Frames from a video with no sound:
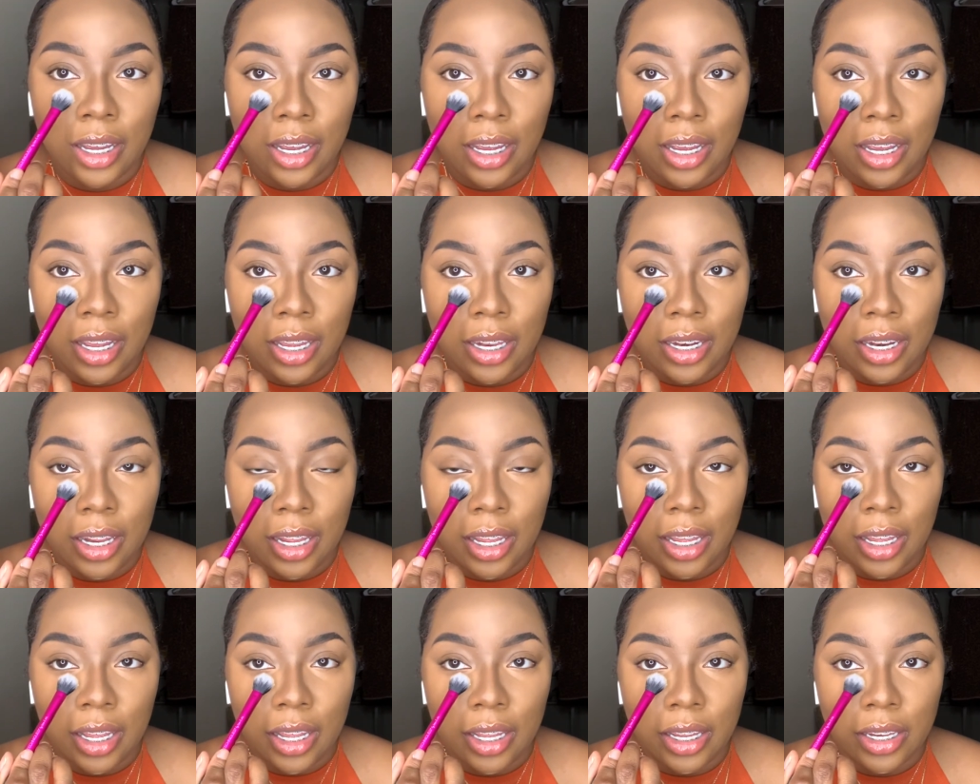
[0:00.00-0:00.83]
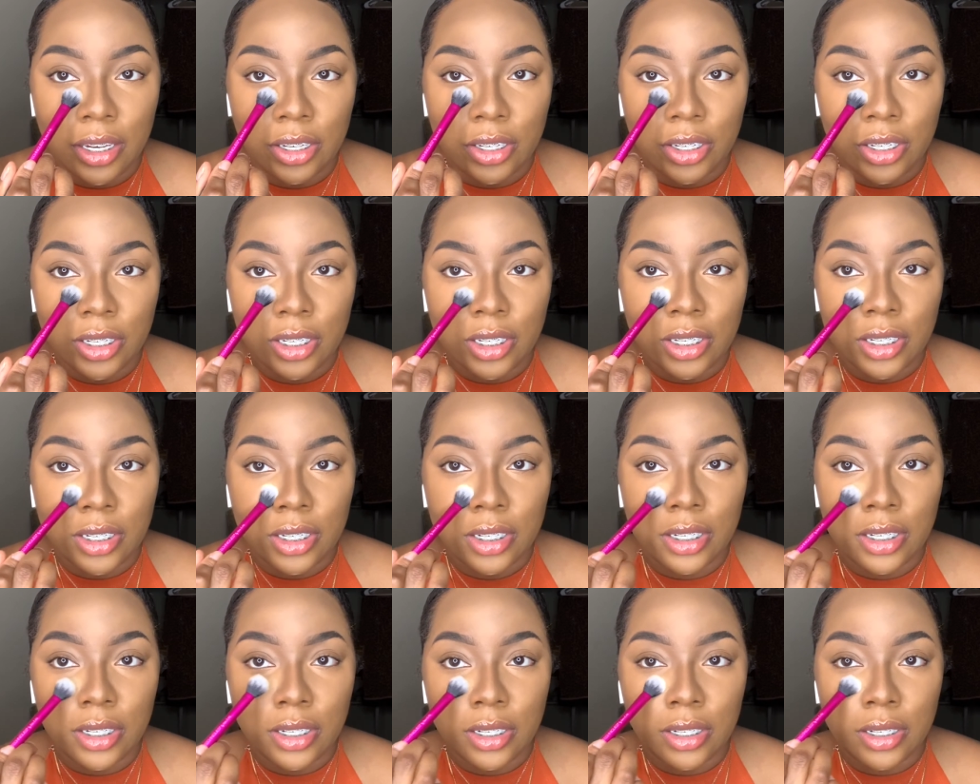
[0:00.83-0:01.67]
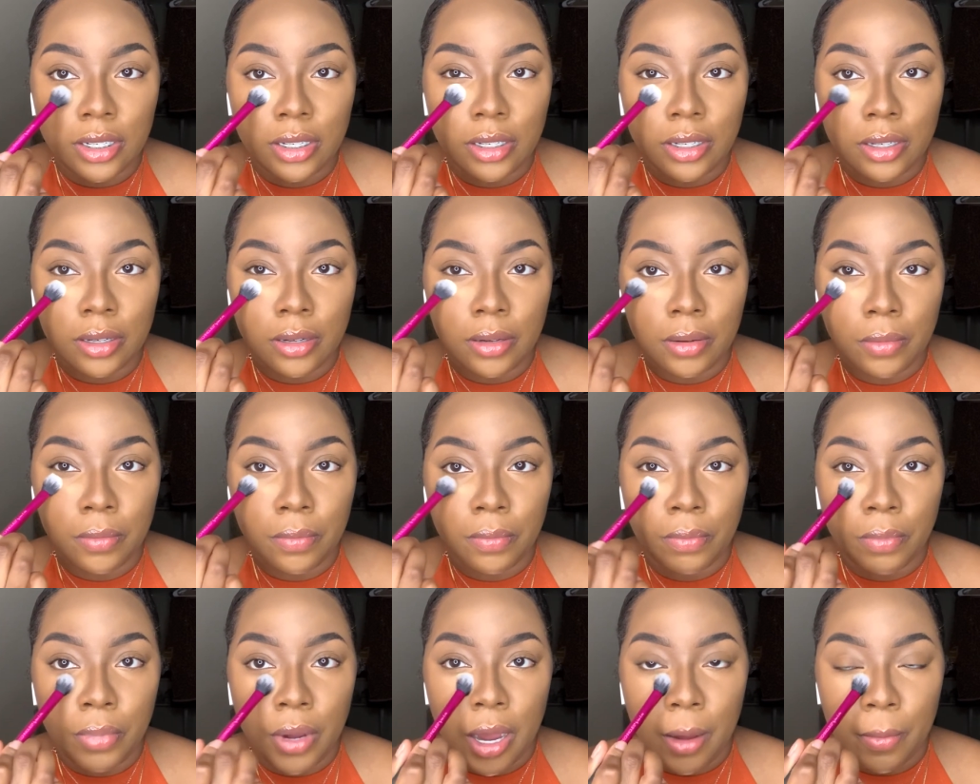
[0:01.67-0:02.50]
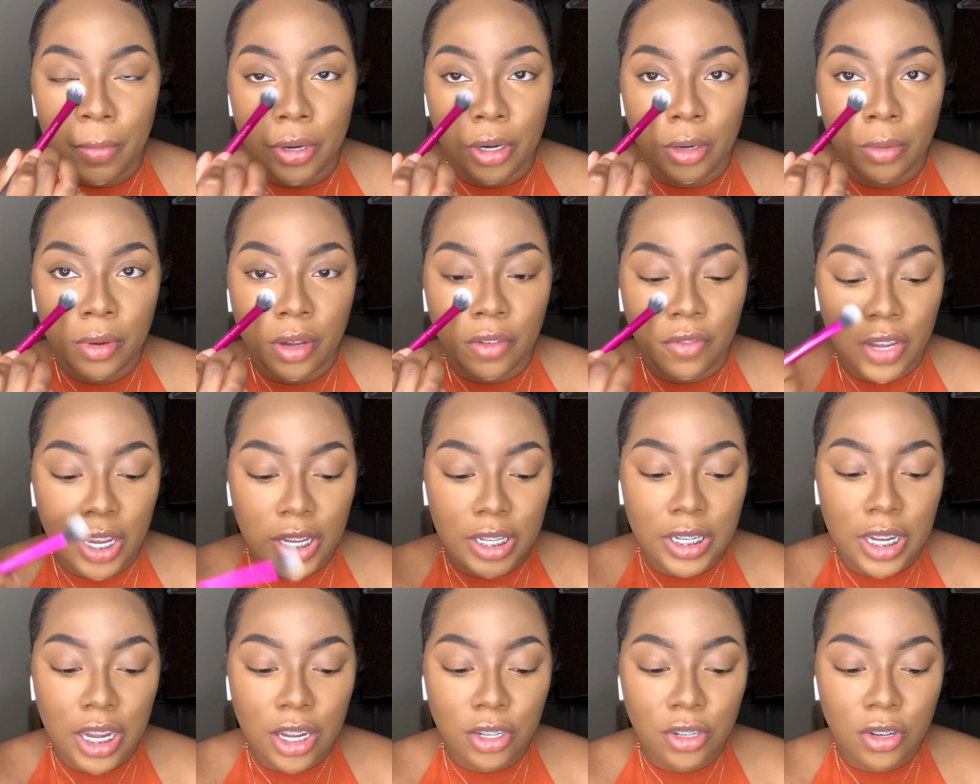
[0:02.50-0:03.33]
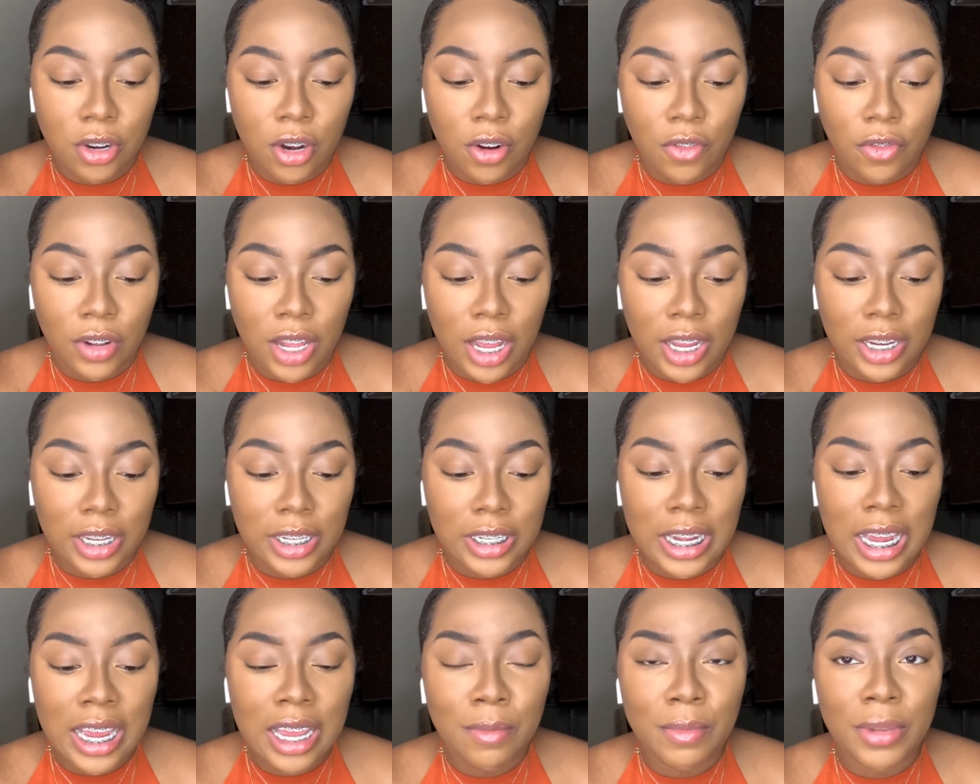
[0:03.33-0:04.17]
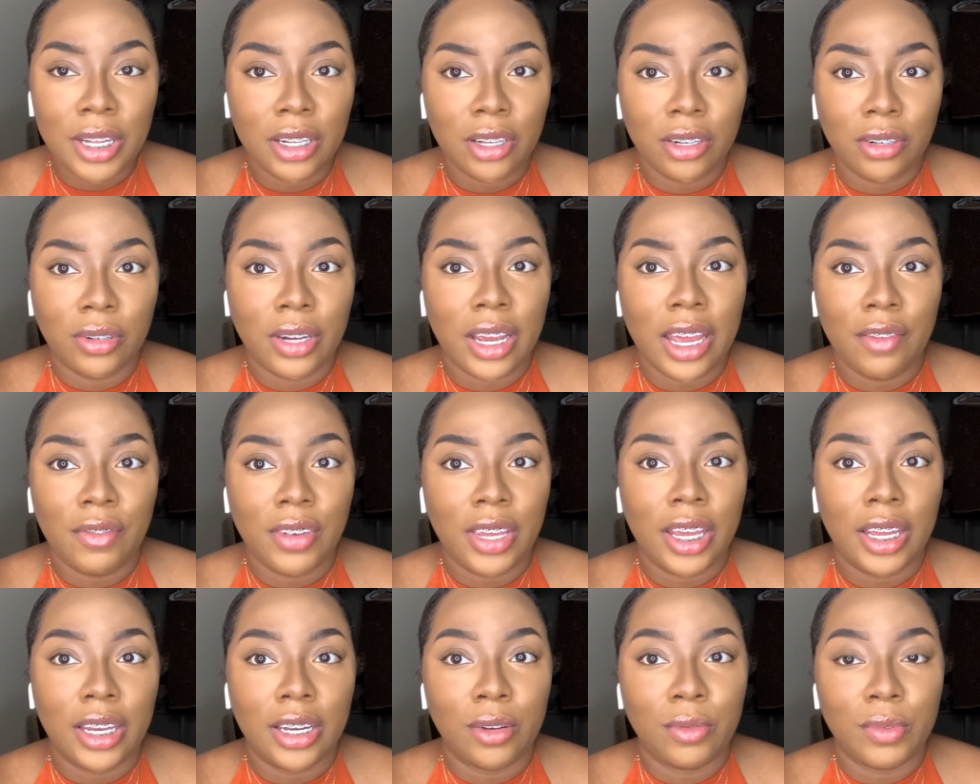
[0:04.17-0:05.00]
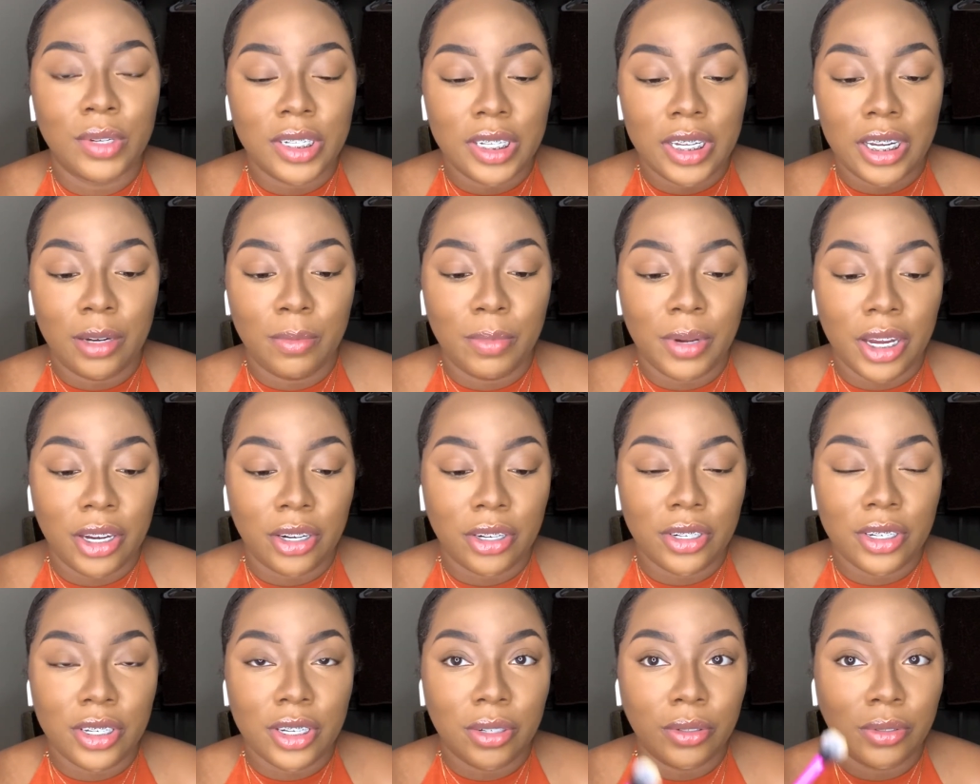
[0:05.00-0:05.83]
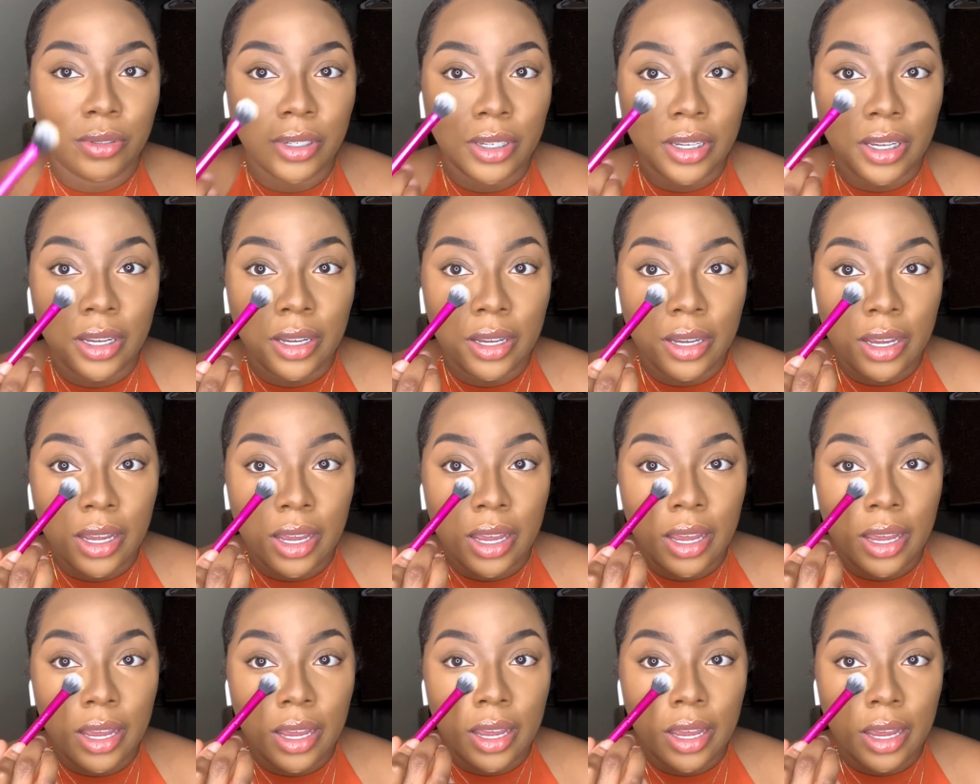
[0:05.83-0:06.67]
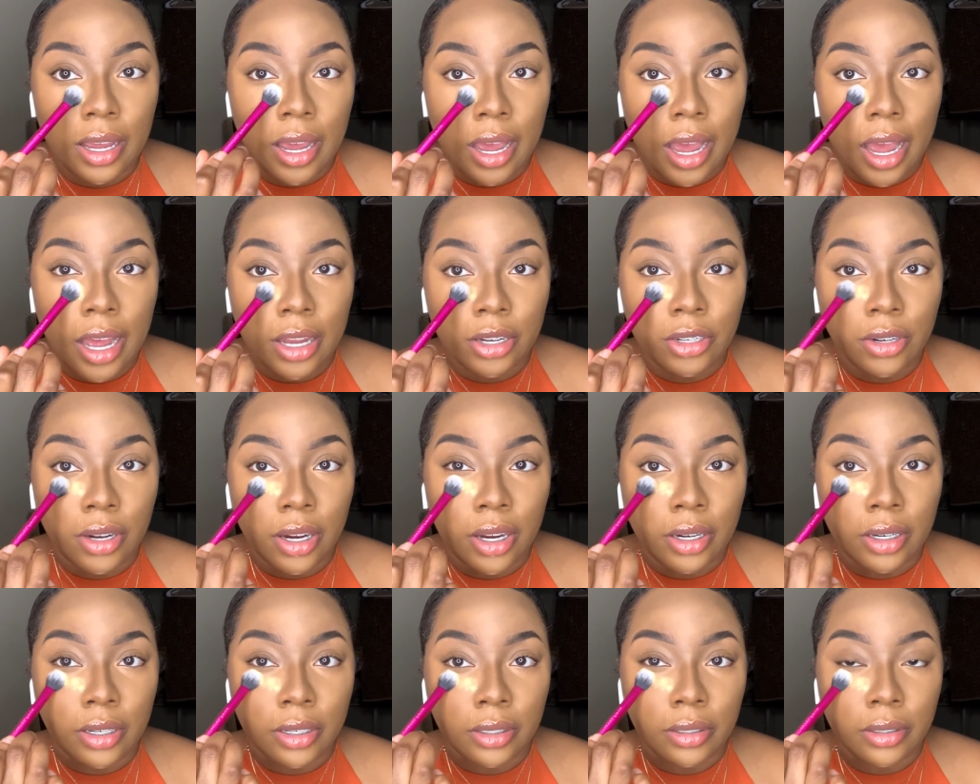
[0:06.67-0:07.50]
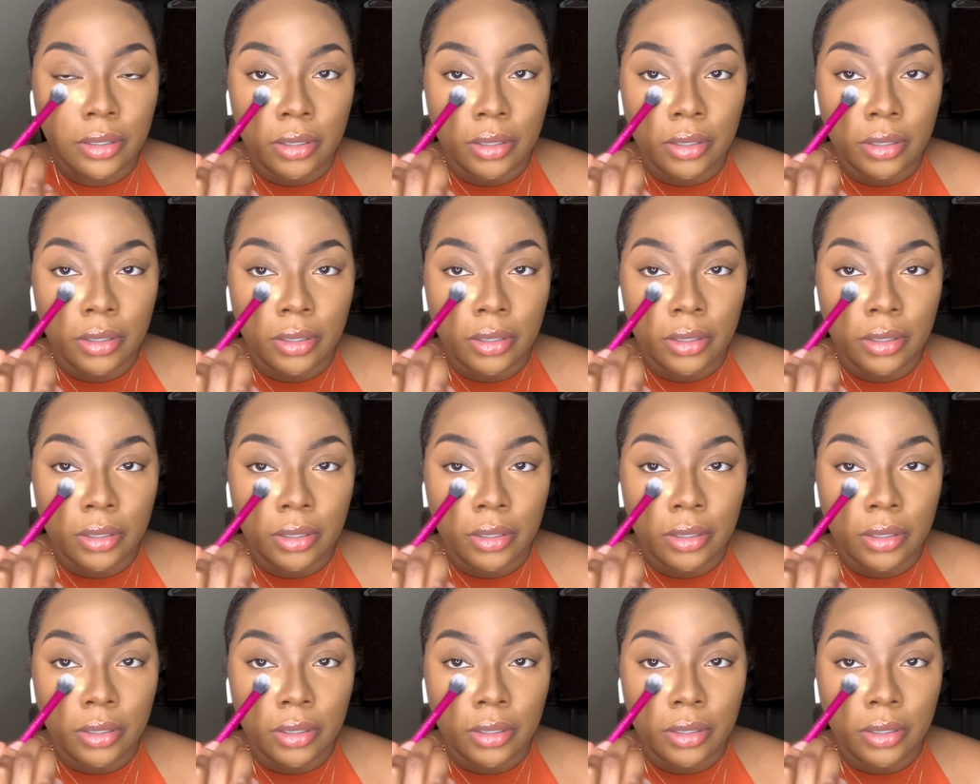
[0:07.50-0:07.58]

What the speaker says: and then just pop it on my face. I start off light because I can be a little heavy-handed with setting powder, so I try to